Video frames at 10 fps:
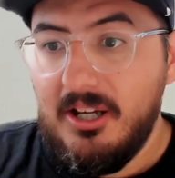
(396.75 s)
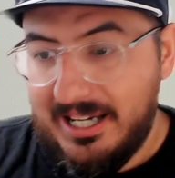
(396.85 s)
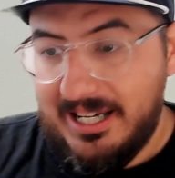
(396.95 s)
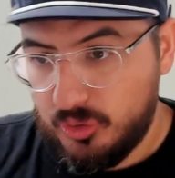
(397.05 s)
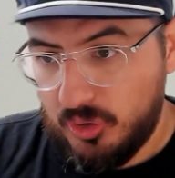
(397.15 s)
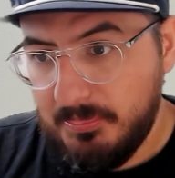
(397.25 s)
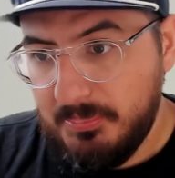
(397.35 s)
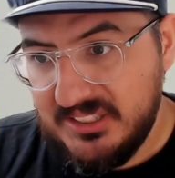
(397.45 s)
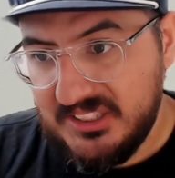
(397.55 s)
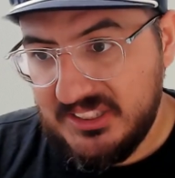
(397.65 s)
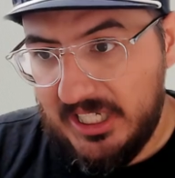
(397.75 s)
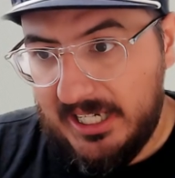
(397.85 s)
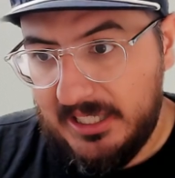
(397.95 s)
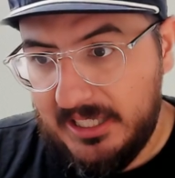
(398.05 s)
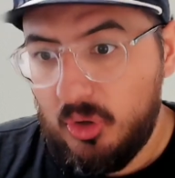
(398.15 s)
drop it in the
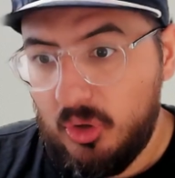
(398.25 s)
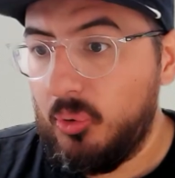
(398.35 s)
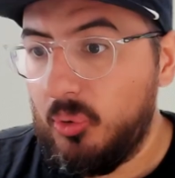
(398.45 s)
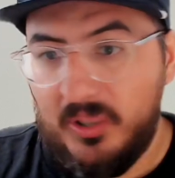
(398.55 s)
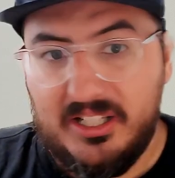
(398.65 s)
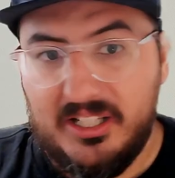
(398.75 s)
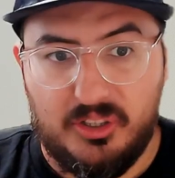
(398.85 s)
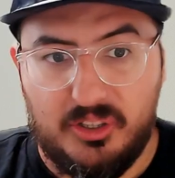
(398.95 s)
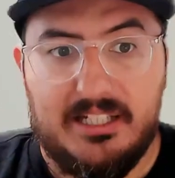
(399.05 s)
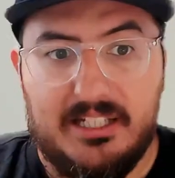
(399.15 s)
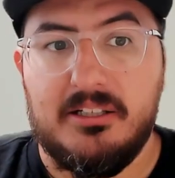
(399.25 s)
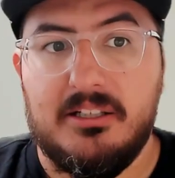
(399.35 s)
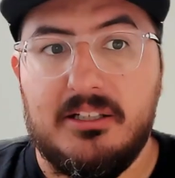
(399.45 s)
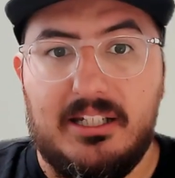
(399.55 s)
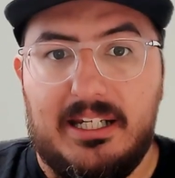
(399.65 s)
chat or raise your hand,
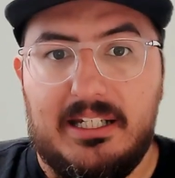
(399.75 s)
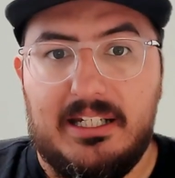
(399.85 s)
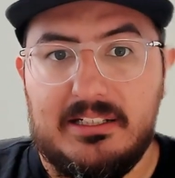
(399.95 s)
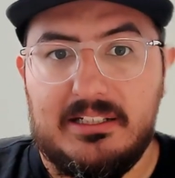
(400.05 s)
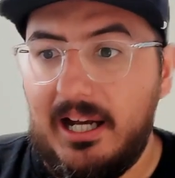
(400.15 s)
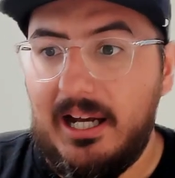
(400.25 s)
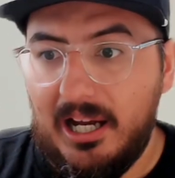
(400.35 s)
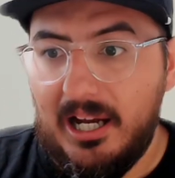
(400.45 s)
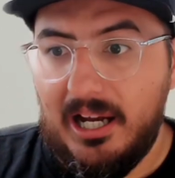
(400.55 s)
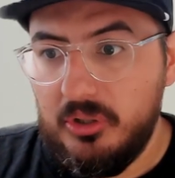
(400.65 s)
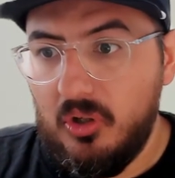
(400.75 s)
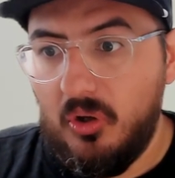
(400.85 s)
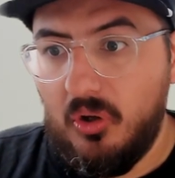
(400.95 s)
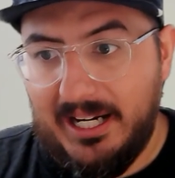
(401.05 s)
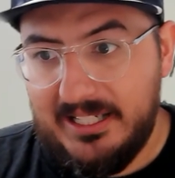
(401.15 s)
and I will
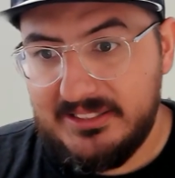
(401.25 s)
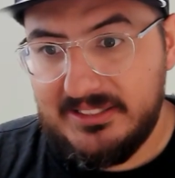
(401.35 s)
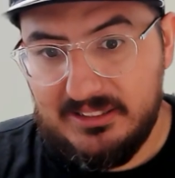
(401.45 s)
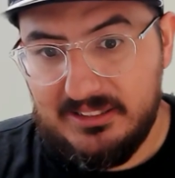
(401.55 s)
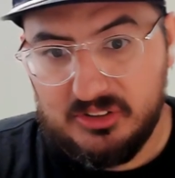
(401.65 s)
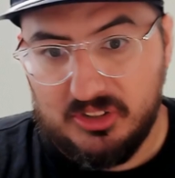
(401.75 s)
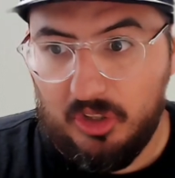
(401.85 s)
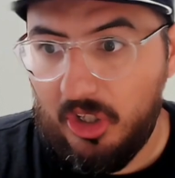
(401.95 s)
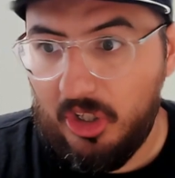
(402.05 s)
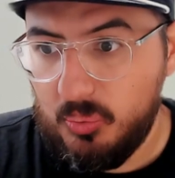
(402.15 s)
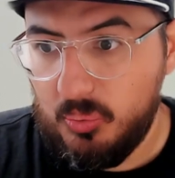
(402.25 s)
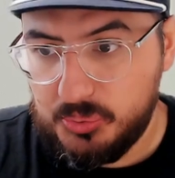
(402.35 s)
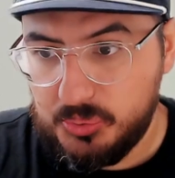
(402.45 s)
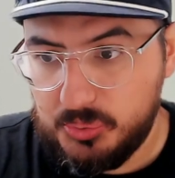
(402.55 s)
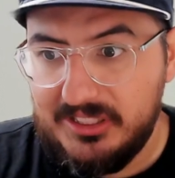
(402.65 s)
ask it to Claudio once we
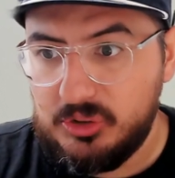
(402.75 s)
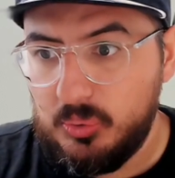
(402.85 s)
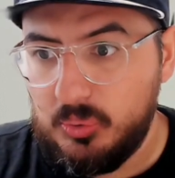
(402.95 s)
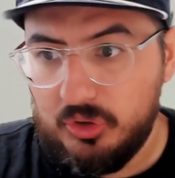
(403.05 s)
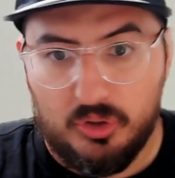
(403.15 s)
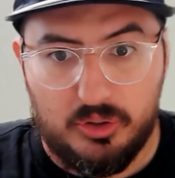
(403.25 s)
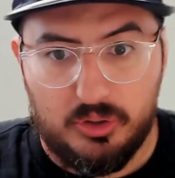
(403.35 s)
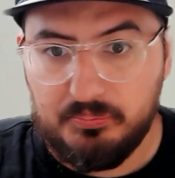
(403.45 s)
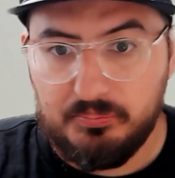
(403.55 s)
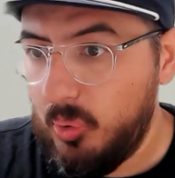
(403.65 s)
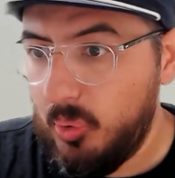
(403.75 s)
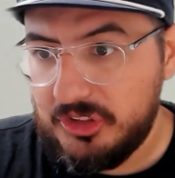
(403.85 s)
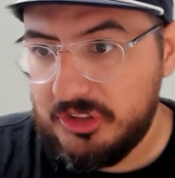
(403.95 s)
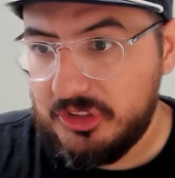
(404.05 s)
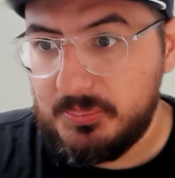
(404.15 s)
get to a good
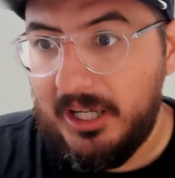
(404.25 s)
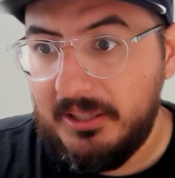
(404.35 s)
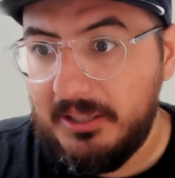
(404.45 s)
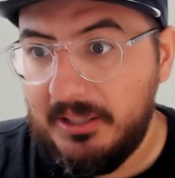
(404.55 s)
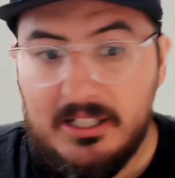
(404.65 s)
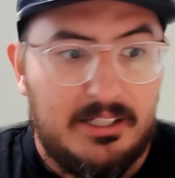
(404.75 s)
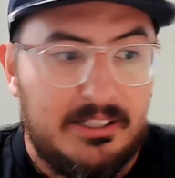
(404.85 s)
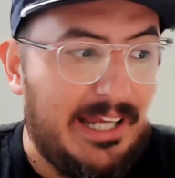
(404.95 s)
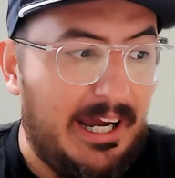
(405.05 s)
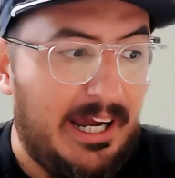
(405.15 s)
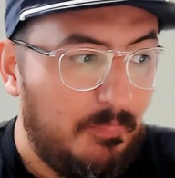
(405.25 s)
question spot. Now,